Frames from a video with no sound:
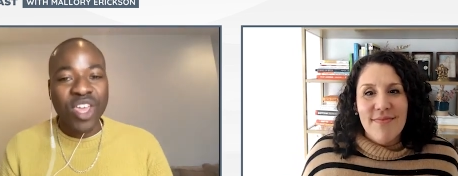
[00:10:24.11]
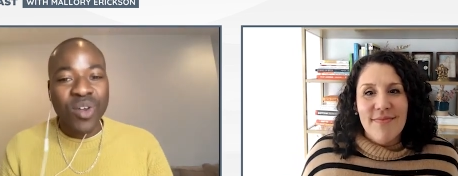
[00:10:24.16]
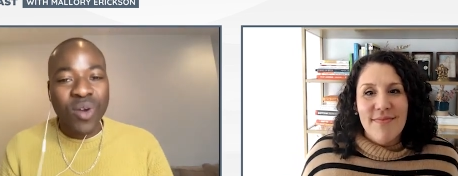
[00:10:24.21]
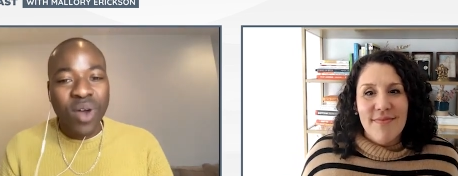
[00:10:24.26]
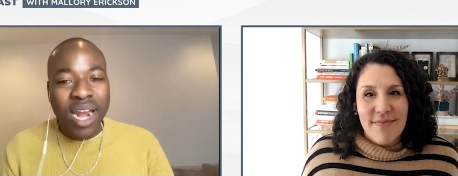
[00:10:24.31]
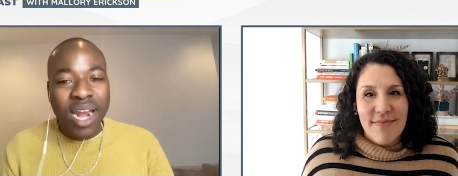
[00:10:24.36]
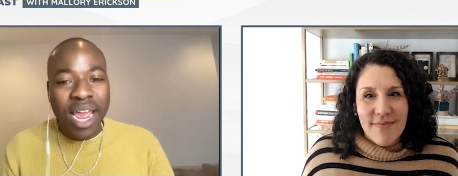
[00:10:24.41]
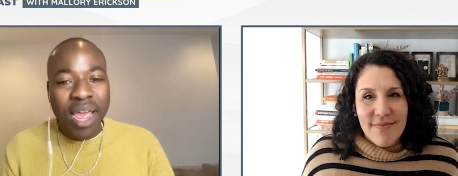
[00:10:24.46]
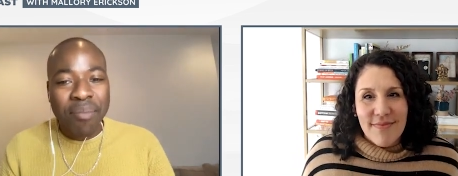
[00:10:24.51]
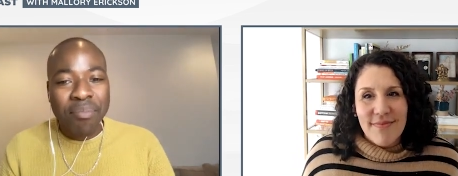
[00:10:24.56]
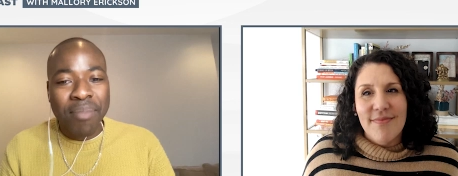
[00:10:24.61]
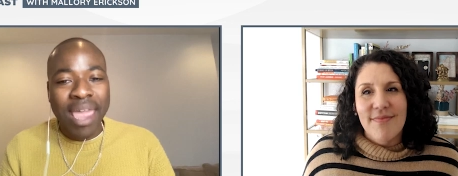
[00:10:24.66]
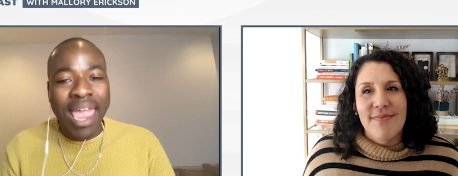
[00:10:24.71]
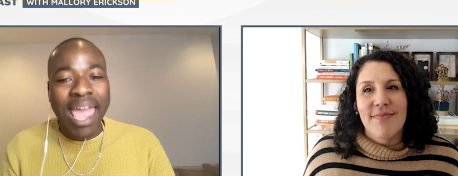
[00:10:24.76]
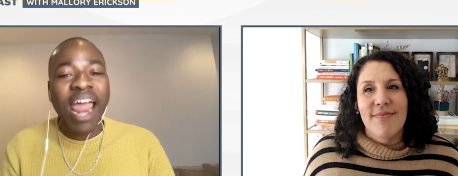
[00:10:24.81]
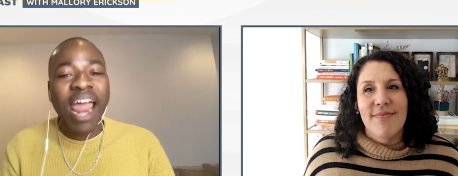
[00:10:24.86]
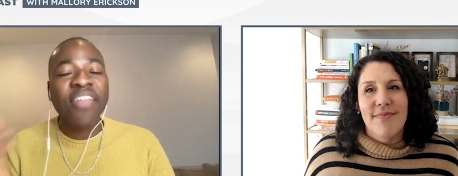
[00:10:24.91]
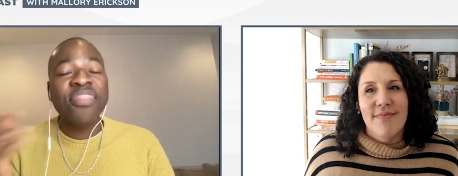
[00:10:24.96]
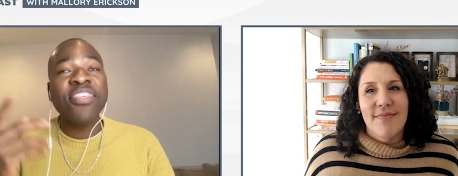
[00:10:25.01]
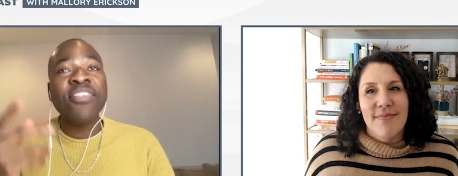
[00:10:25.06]
Speaker 1: You know what I
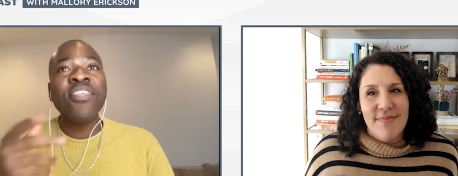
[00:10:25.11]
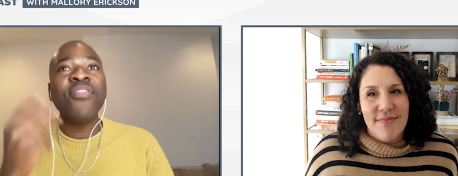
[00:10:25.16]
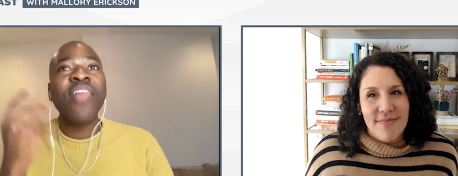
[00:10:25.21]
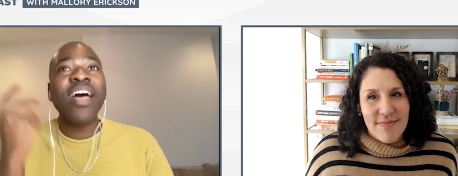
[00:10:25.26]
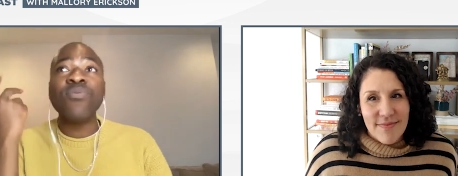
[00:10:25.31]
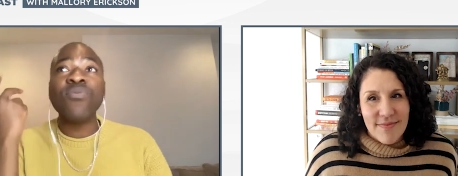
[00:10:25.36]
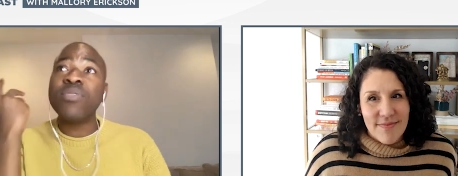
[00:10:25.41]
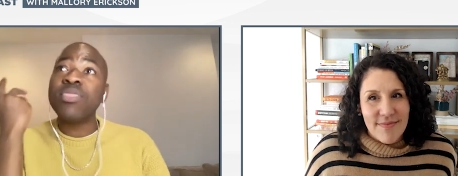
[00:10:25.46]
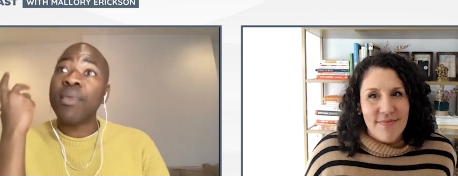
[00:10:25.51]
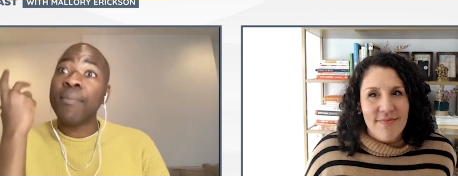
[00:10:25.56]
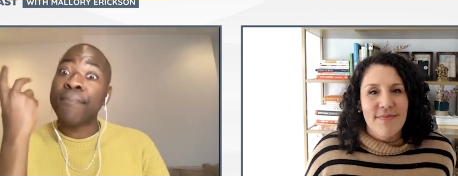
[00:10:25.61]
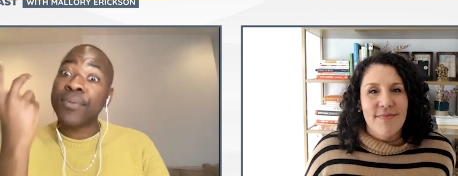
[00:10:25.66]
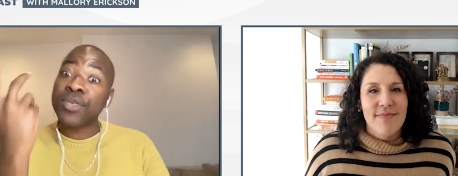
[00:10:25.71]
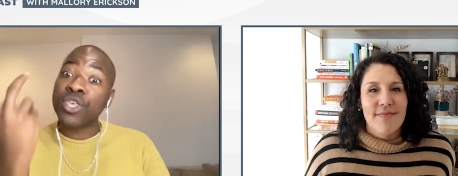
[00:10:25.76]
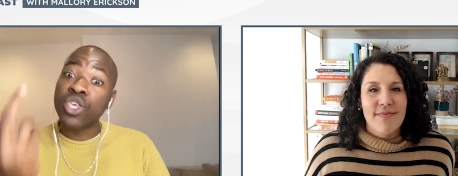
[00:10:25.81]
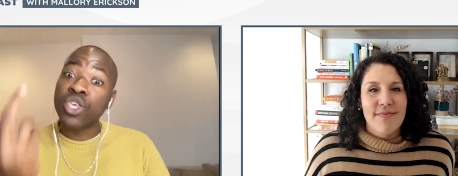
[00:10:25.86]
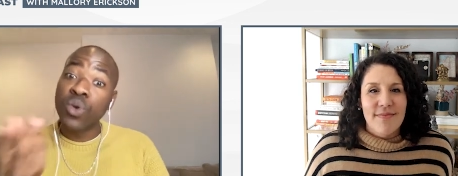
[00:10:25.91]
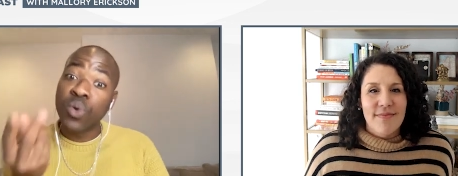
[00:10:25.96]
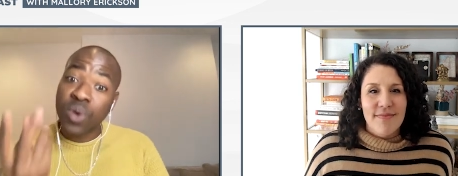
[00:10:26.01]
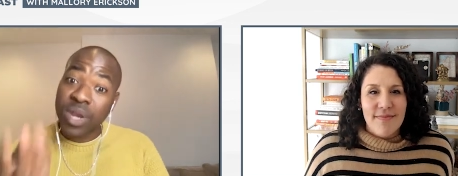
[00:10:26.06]
mean? And I think that that's what the
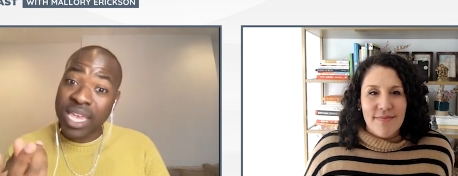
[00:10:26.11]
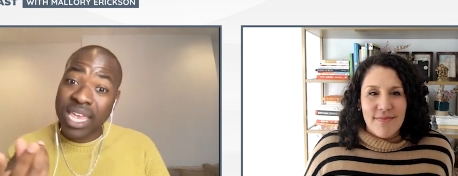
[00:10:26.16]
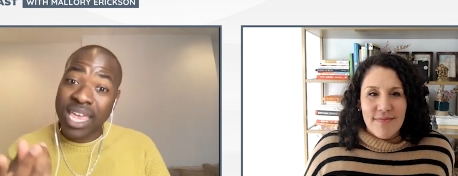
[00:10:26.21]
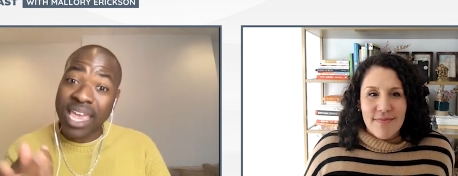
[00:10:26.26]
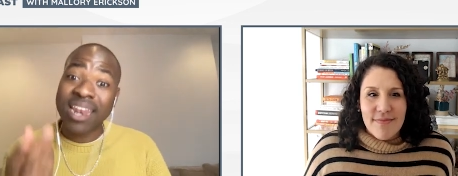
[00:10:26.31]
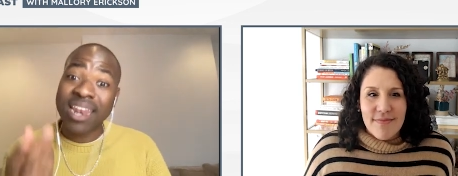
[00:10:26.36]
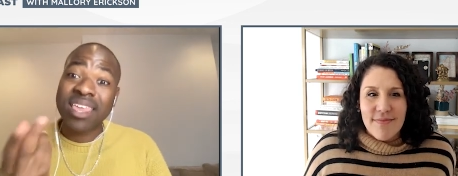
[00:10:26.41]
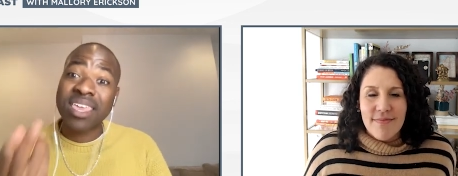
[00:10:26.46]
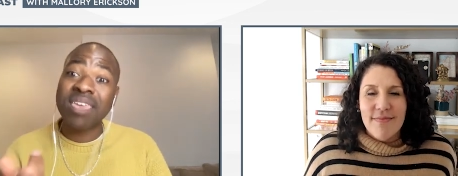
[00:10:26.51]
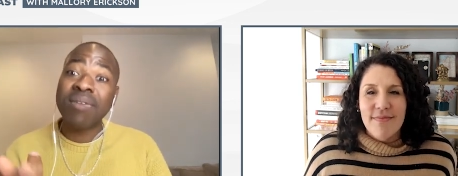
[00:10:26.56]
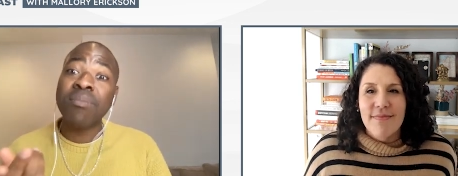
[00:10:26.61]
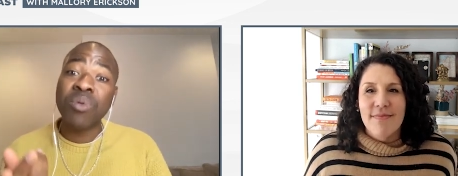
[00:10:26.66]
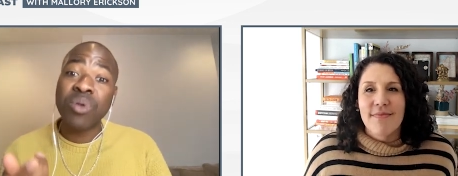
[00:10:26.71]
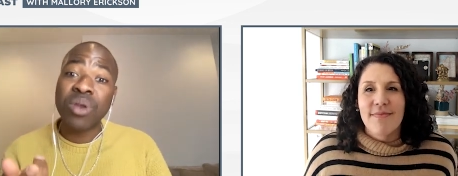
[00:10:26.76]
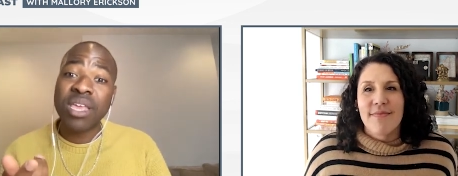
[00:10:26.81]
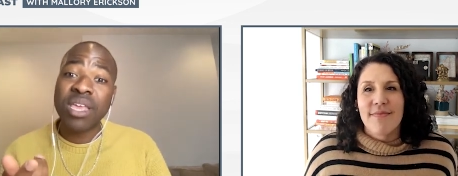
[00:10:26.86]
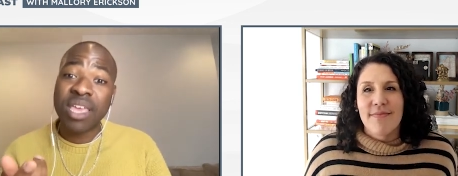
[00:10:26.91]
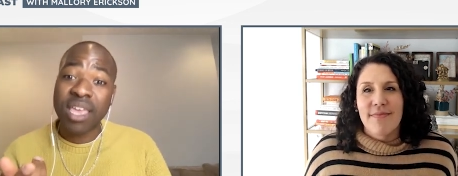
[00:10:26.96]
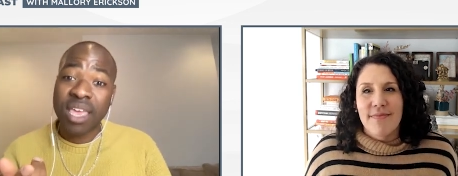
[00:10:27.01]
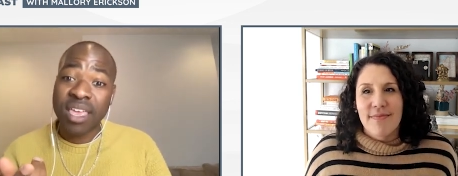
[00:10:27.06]
beauty in
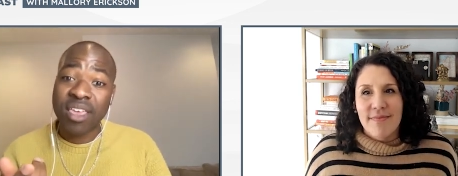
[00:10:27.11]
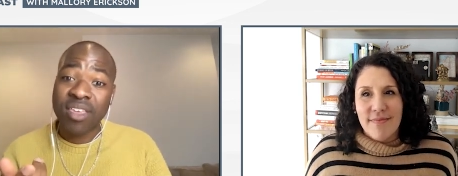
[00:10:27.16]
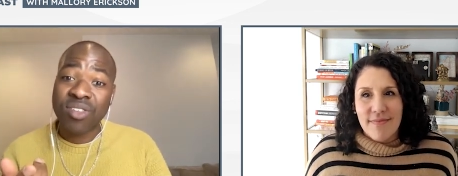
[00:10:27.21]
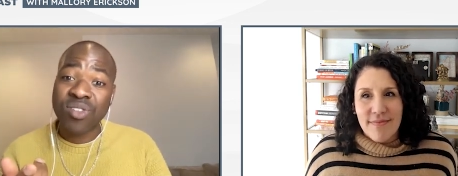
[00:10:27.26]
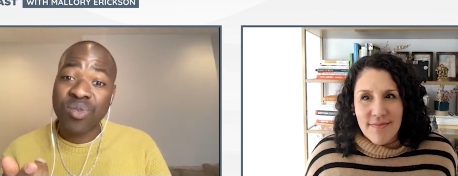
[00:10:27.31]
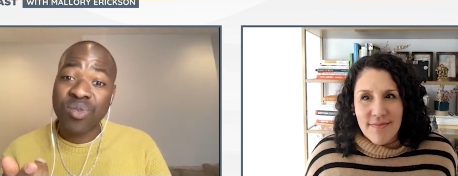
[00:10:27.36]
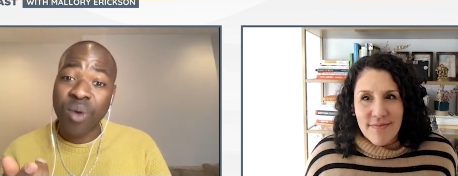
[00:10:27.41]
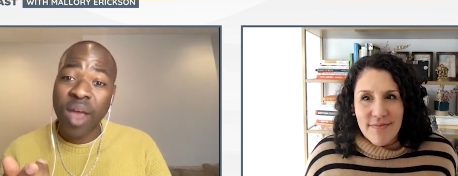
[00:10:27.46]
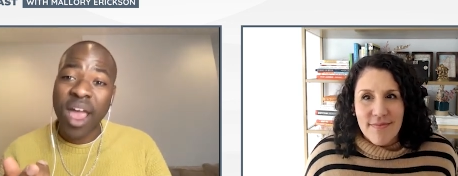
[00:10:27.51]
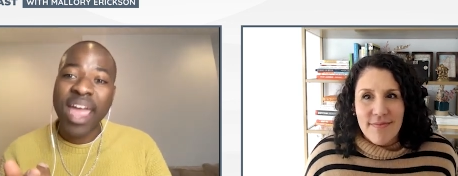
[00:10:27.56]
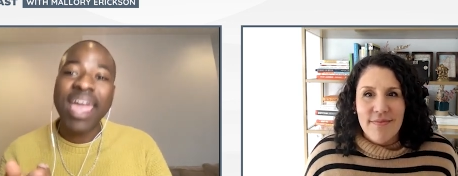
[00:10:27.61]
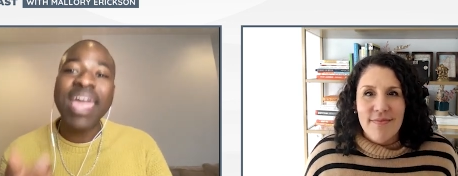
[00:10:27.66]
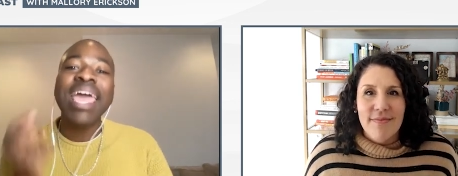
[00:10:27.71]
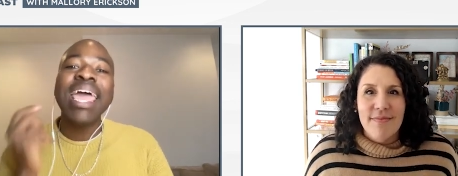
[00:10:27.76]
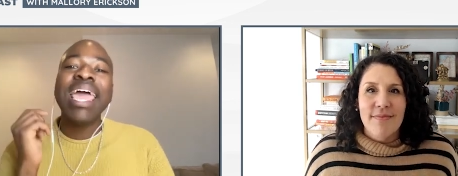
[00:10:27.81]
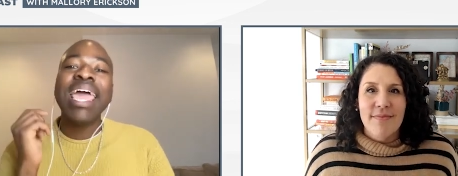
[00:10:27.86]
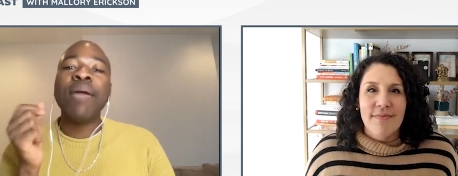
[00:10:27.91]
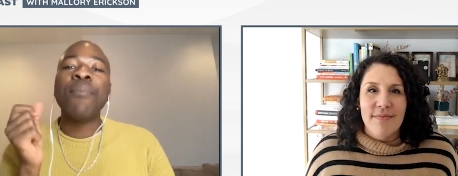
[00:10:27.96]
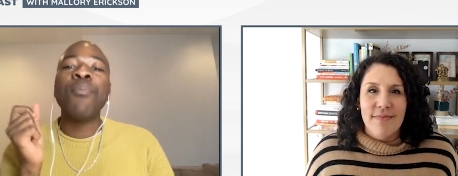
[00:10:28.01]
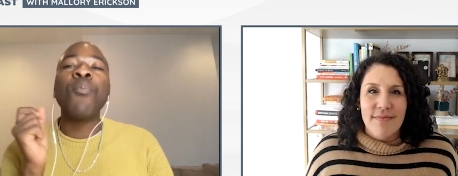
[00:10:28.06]
community is,
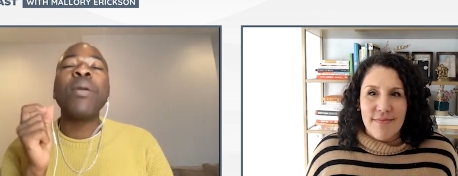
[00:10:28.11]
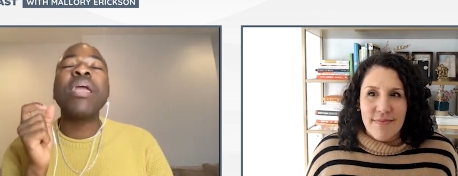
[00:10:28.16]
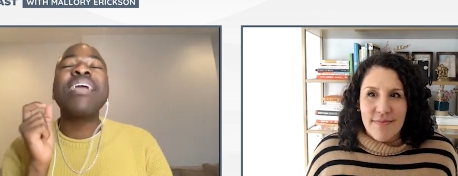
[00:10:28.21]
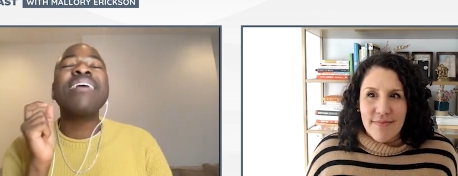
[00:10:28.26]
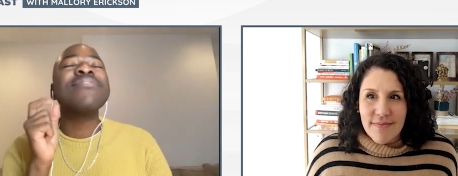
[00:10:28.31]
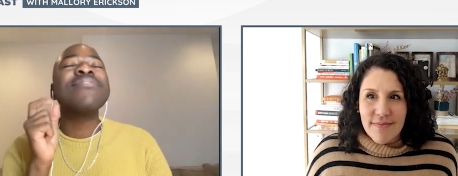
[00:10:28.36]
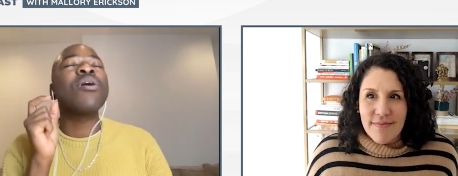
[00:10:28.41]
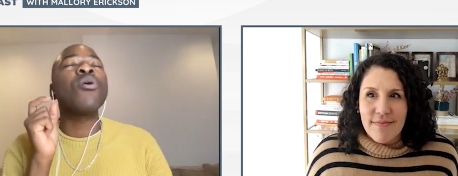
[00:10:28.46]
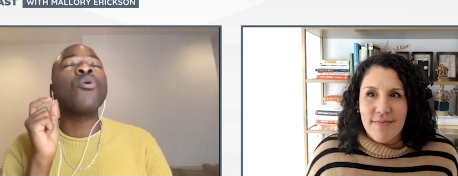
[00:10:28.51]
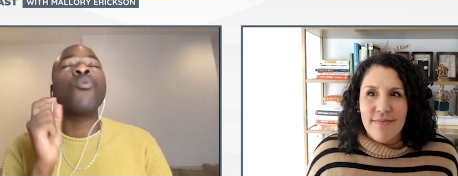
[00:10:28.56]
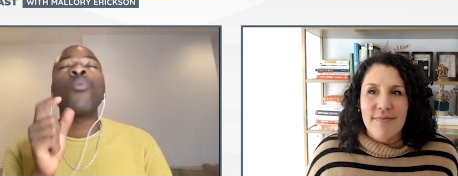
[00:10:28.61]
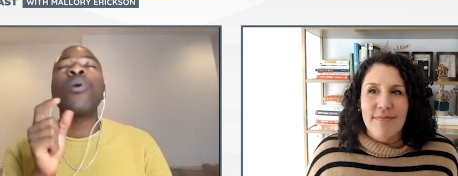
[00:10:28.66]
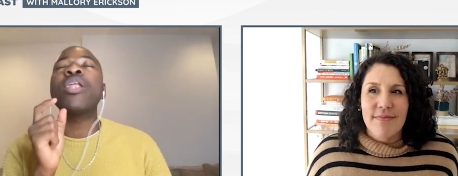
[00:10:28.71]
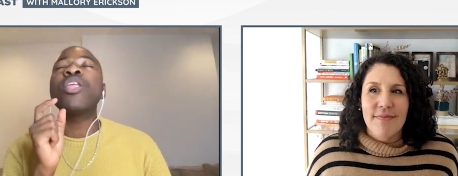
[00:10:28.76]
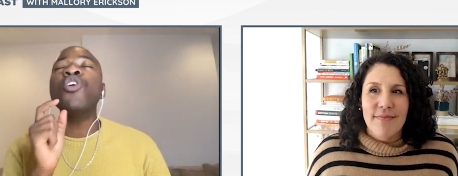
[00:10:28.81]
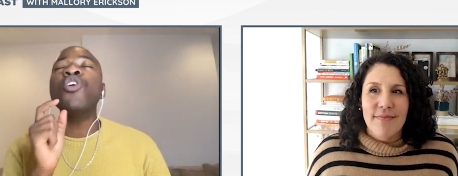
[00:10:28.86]
right? It, because when